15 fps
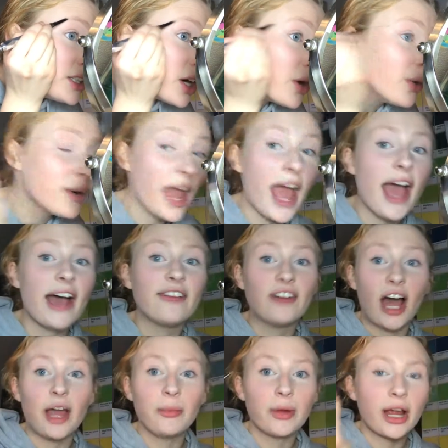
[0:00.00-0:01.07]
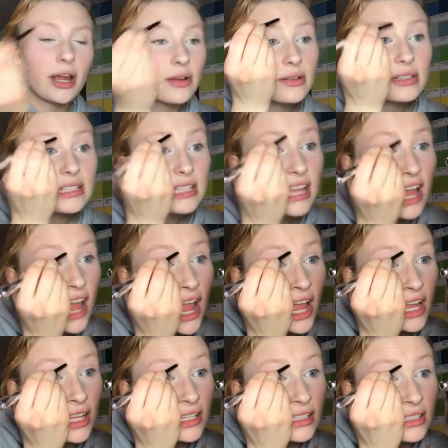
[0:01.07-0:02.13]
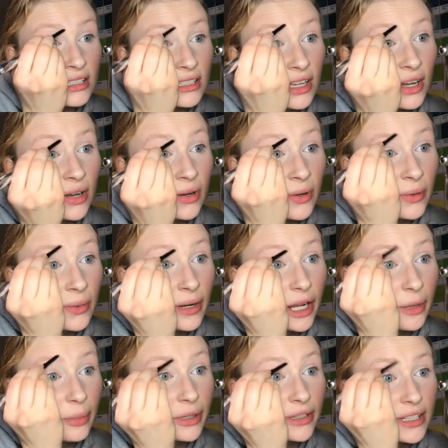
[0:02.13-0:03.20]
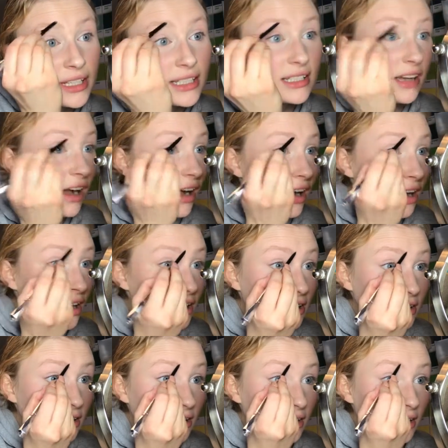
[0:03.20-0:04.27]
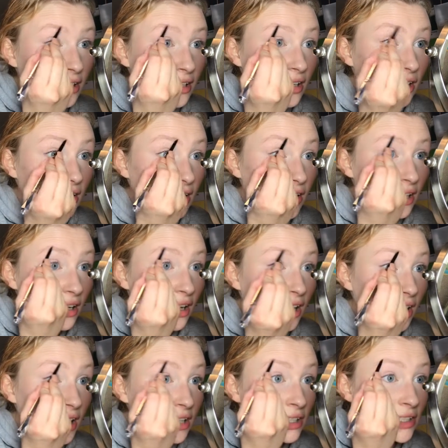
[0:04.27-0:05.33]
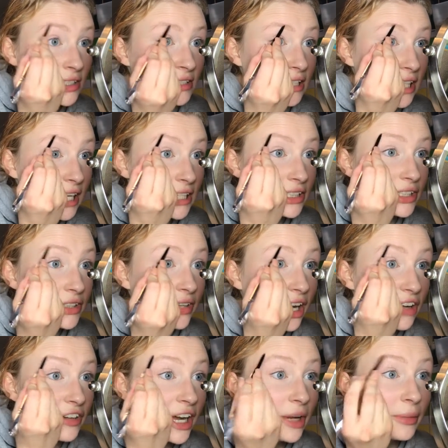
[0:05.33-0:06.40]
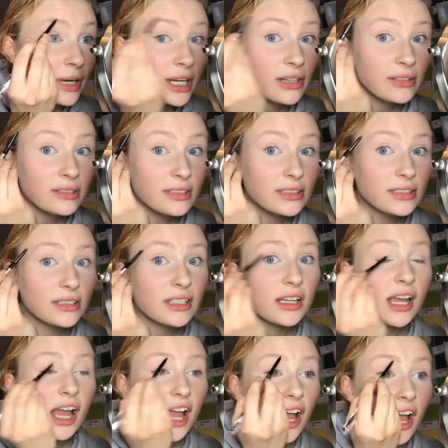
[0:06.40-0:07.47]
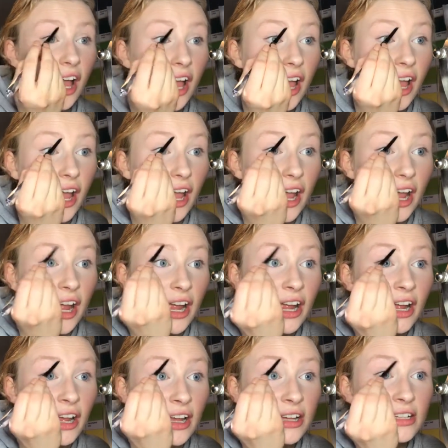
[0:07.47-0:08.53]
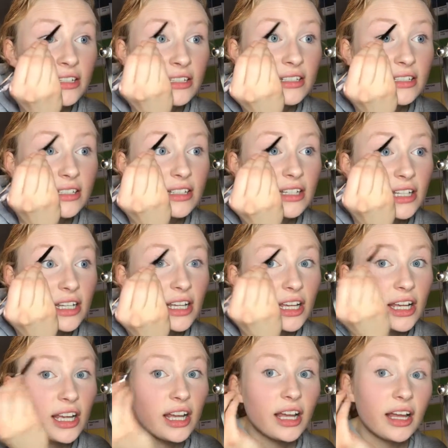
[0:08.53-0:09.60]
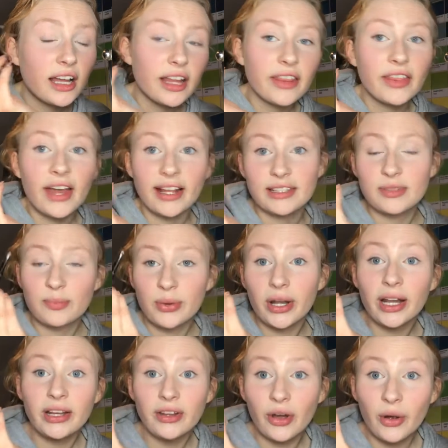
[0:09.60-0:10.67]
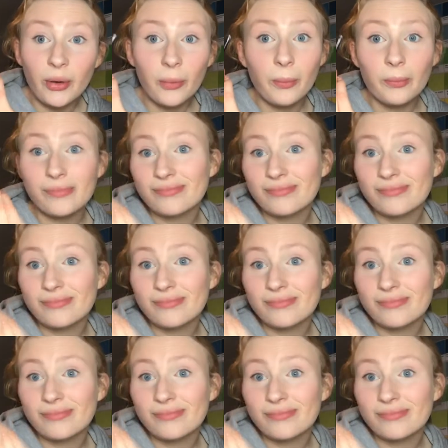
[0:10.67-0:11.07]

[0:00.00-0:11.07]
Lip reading: don't have eyebrows, so when I put this on, it looks like I do have eyebrows, and that's pretty dope.